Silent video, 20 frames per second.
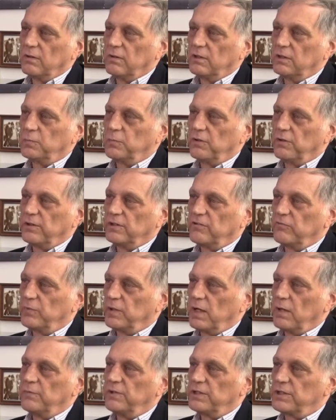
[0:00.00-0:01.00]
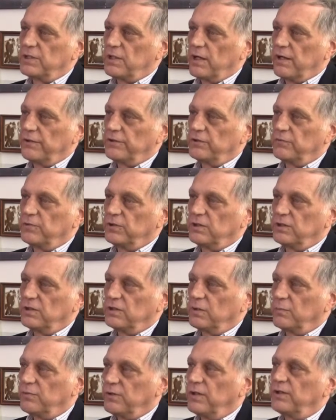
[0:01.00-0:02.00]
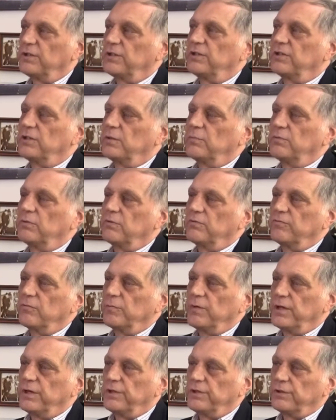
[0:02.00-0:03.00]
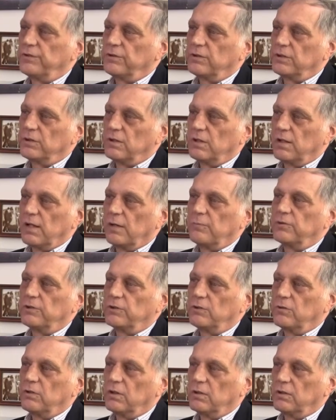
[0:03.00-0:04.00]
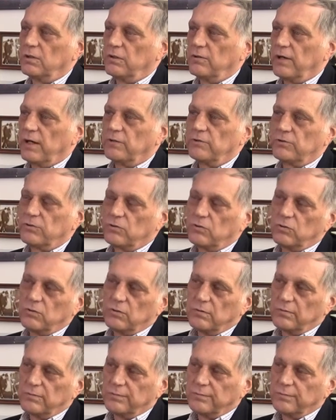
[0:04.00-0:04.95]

experience of becoming a scientist, which is an apprenticeship over many years in a laboratory in graduate school.